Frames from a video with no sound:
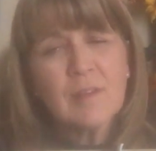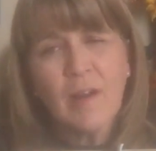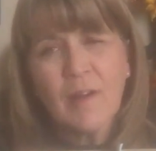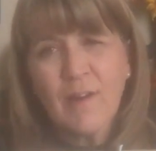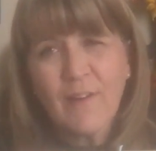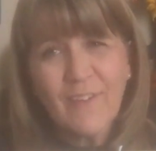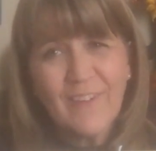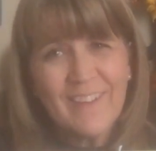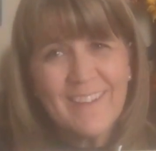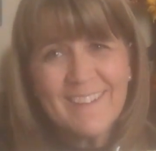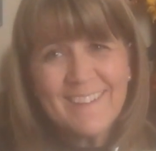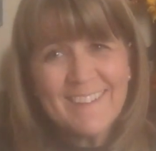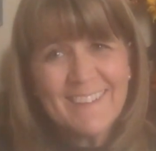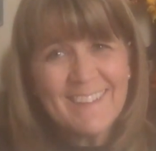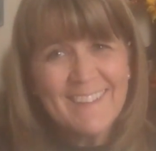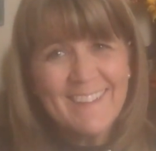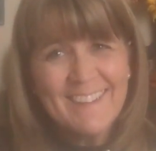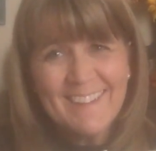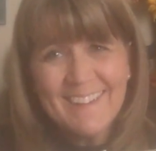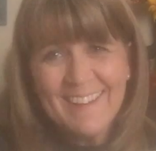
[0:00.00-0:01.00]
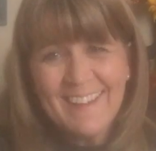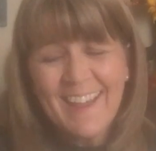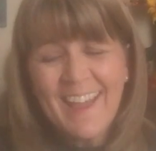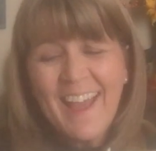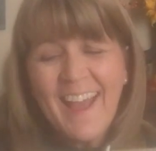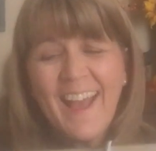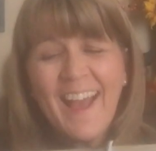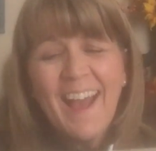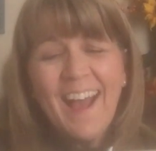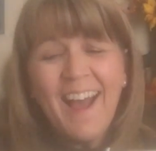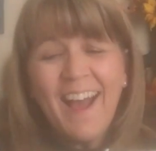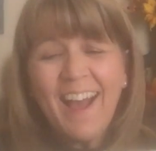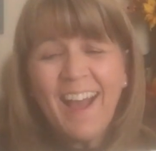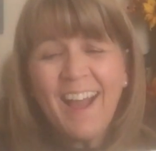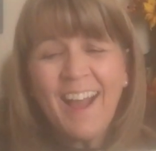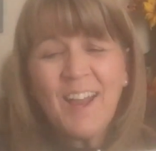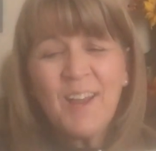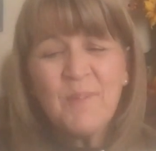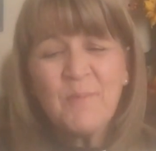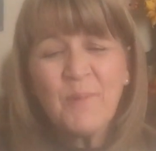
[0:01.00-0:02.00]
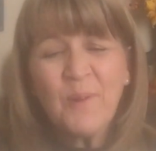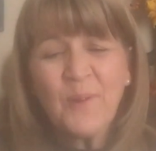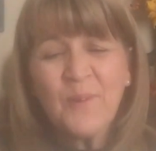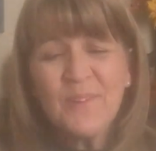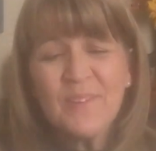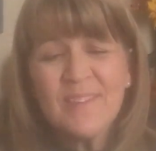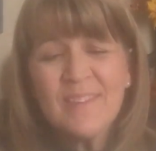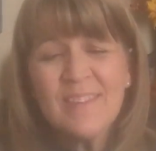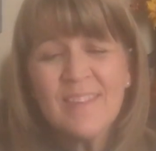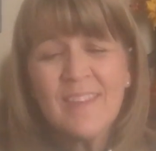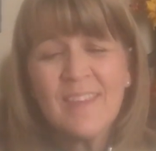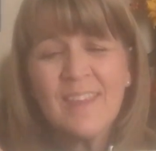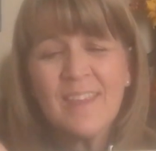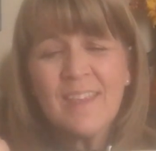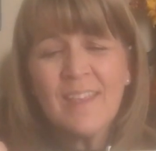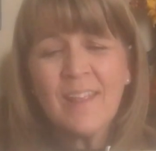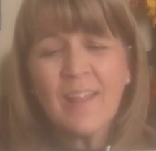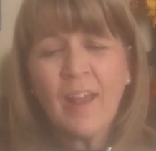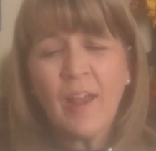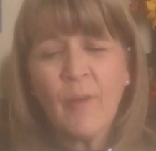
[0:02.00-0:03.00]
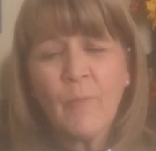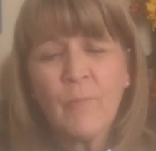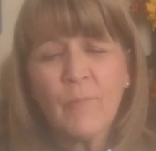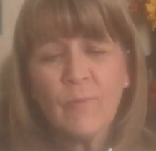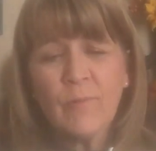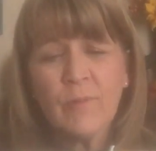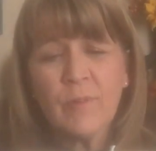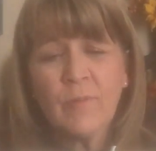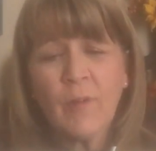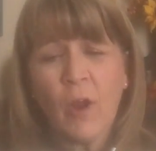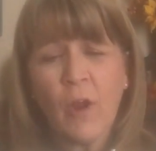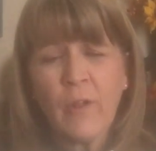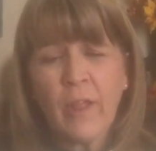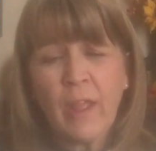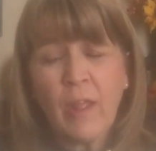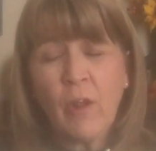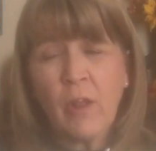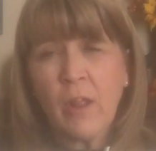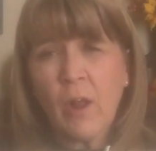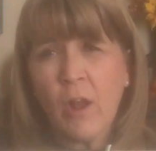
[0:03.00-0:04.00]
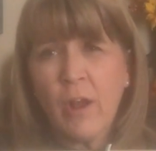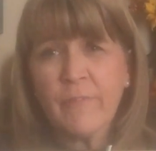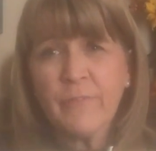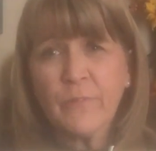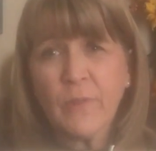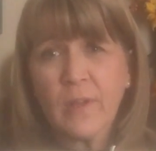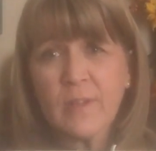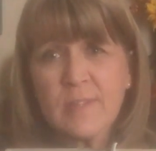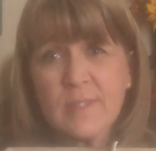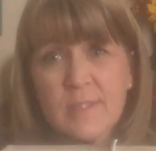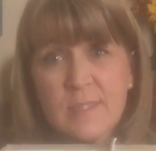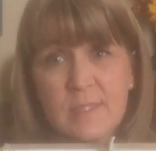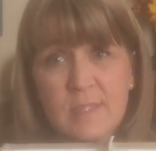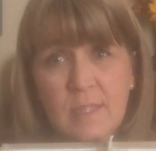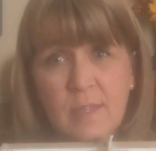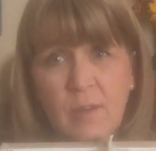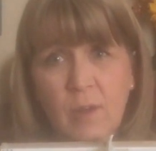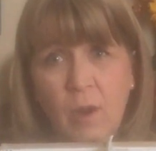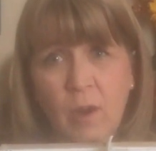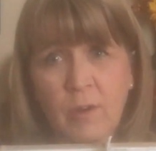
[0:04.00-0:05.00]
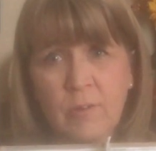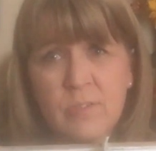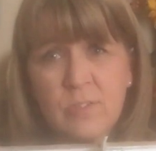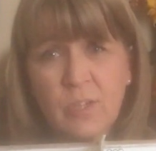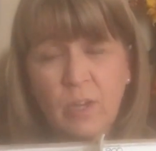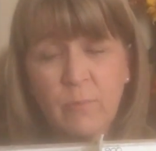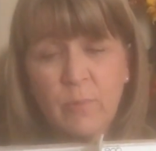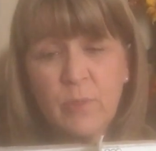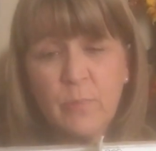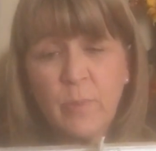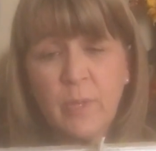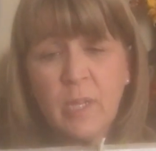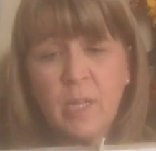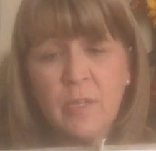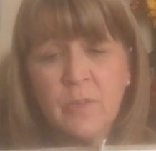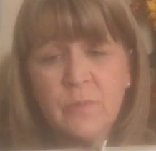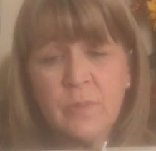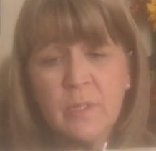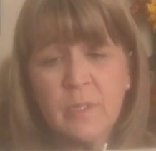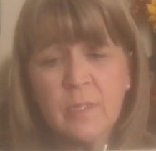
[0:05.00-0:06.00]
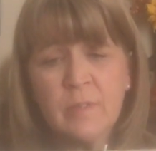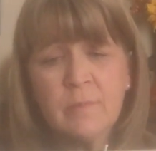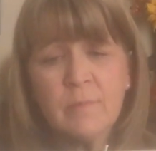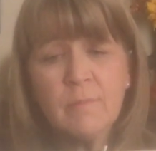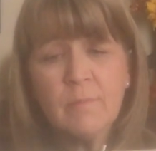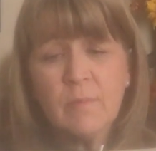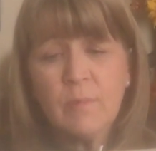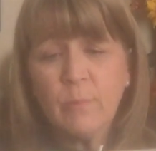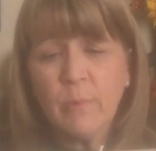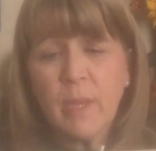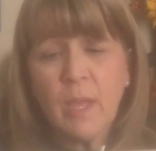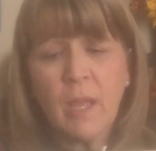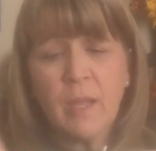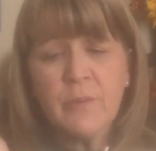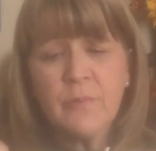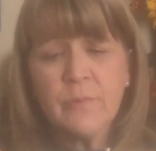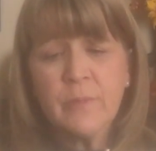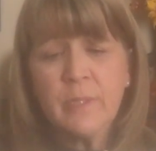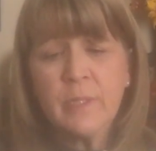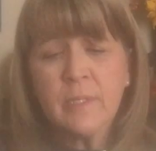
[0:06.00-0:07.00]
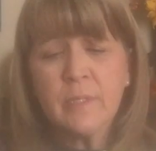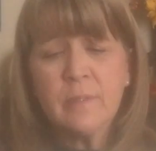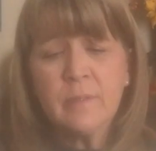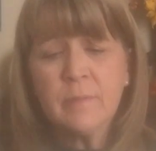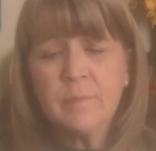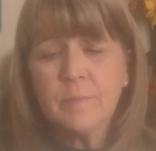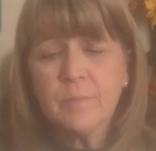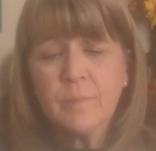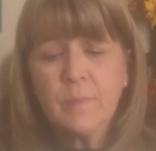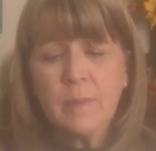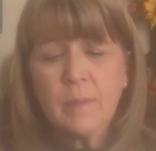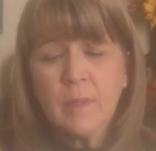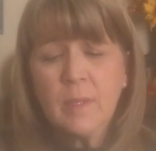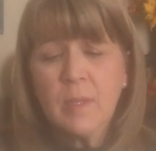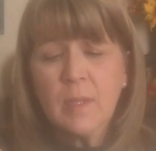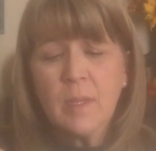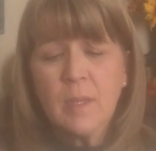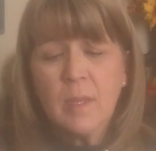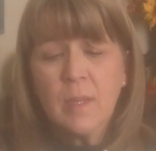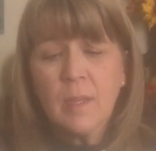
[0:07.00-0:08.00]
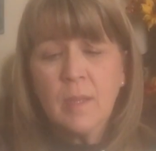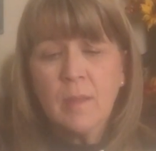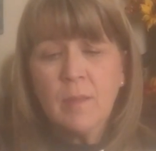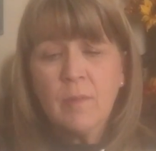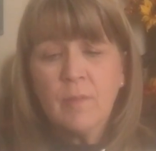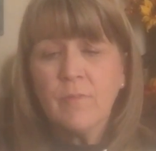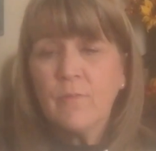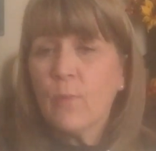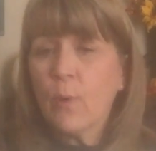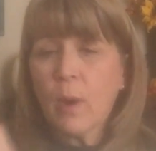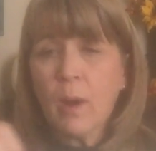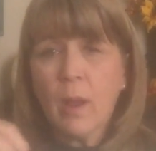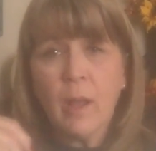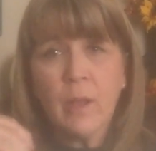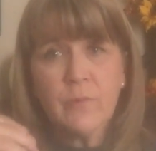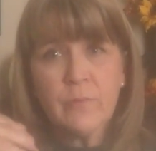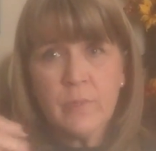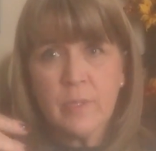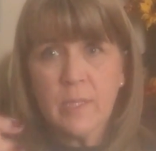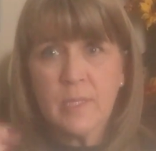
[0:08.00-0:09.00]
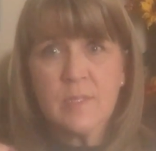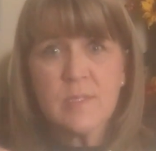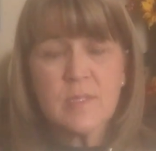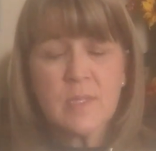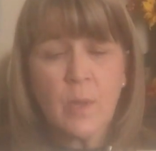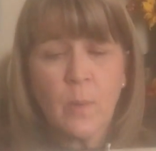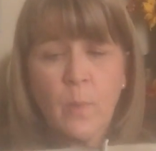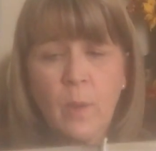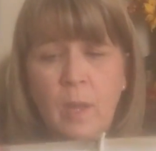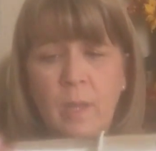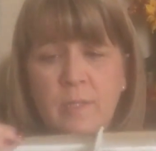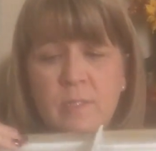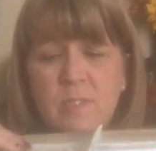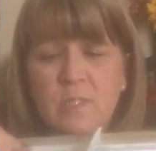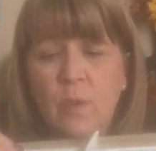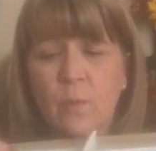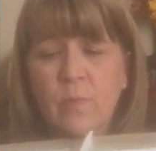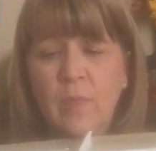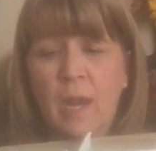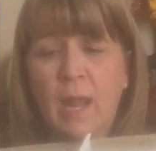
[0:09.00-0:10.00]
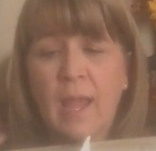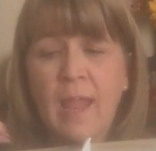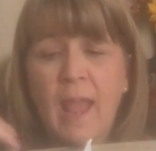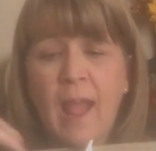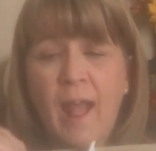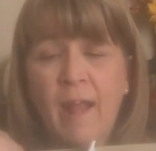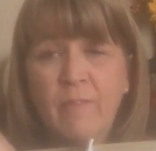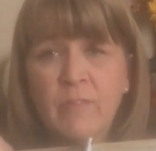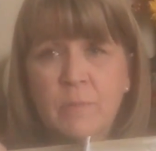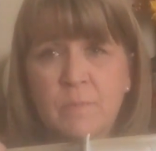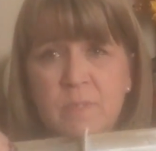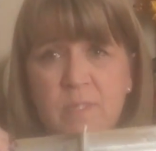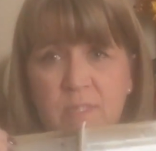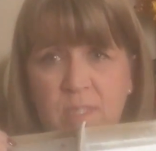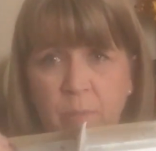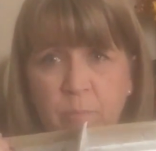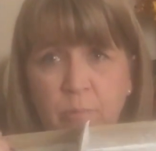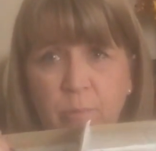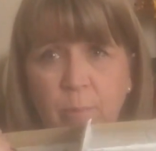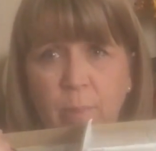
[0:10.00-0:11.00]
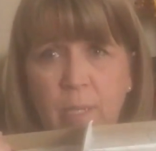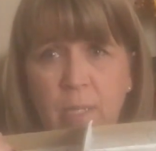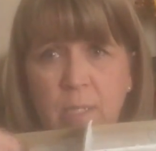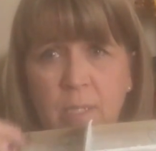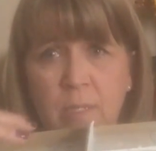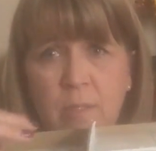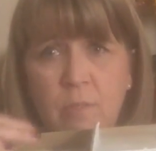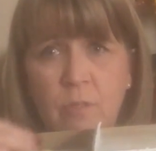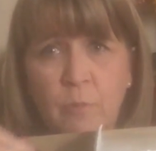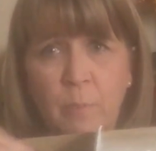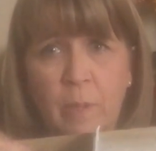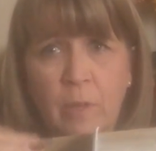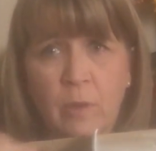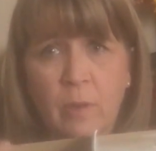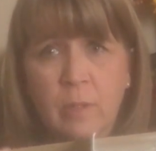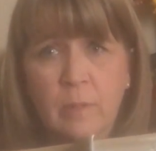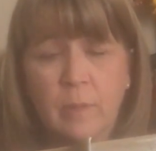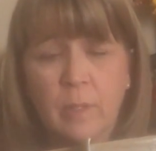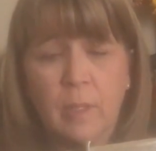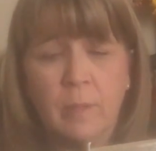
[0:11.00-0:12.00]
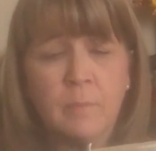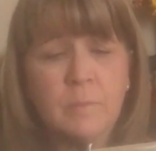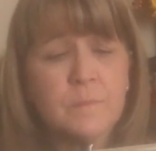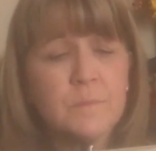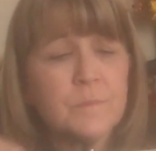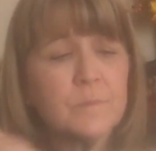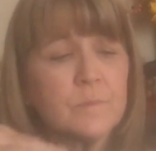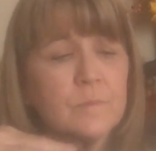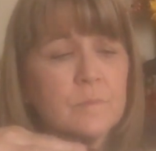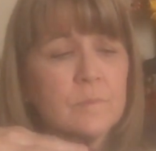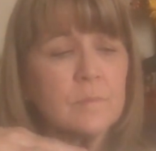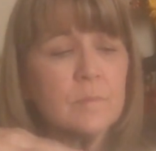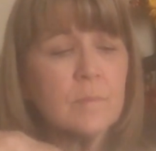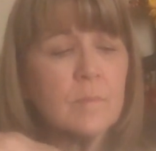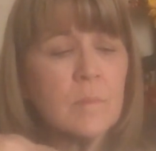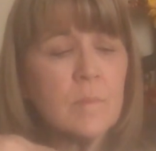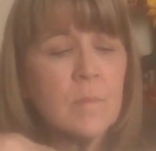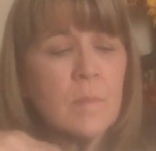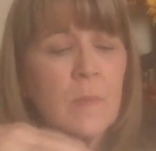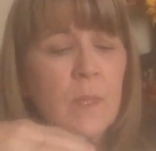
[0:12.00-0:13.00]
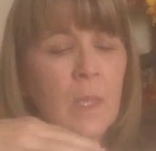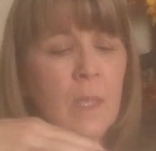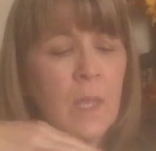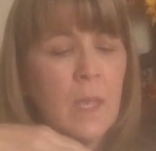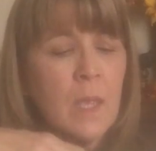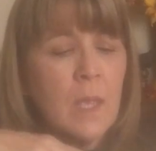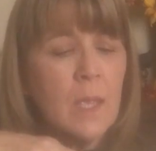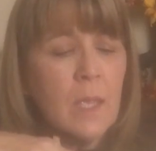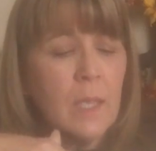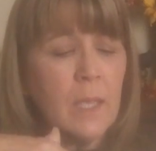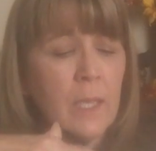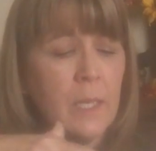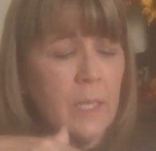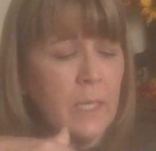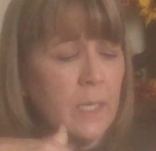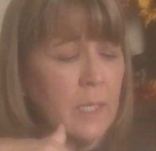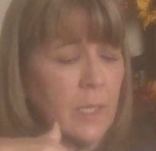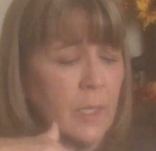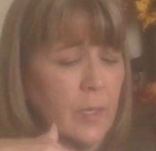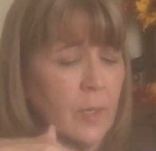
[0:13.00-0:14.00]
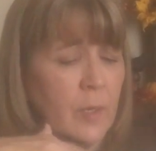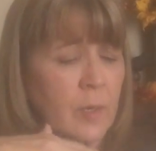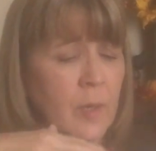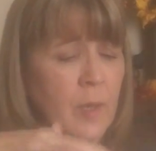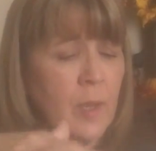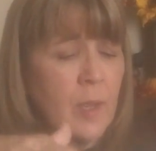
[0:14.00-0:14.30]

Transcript: sorry again, I wrote the, okay, all flosses that start with 100, 300, 400, and so on, so that I have them separated numerically in here.